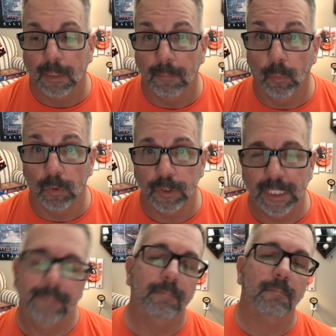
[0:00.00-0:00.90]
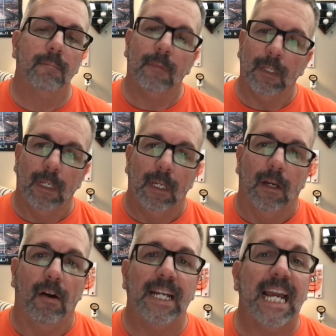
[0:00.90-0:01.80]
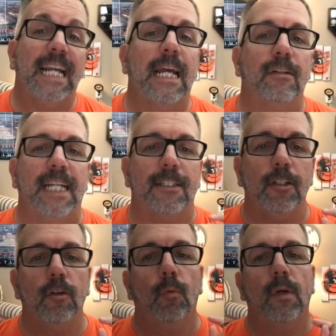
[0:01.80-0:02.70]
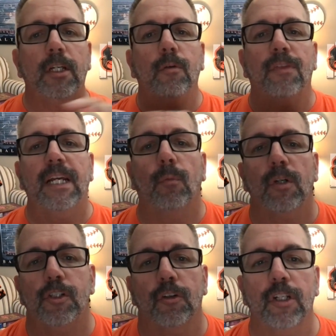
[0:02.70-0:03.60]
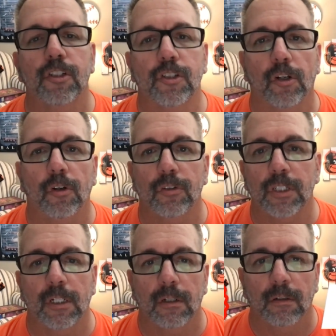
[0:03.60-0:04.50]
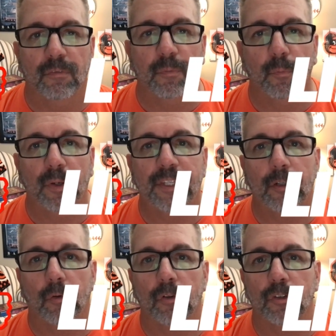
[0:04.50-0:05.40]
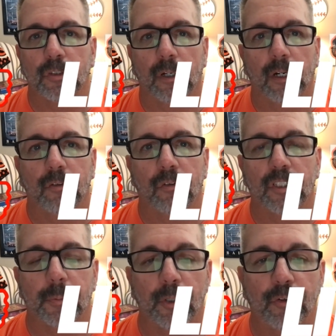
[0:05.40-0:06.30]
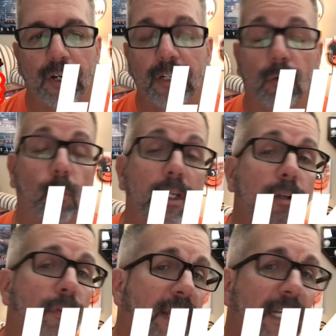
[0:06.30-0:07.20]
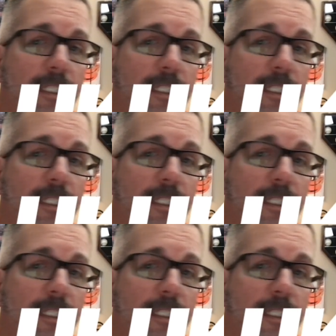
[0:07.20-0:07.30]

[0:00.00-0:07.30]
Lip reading: But we'll see. All right, gang, now it's out to you. What do you think? What's your concerns with the Orioles during spring training? Or what do you think